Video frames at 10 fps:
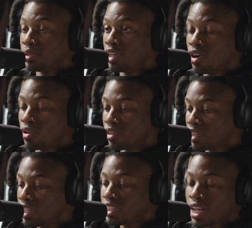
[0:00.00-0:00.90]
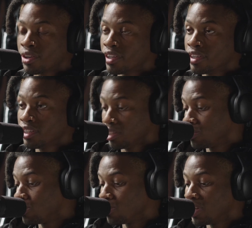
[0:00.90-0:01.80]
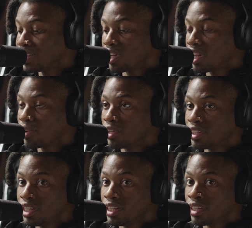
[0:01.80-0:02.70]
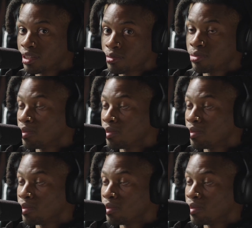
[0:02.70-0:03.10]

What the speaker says: my dog. He's out here. Yeah. So that's all I really need. Him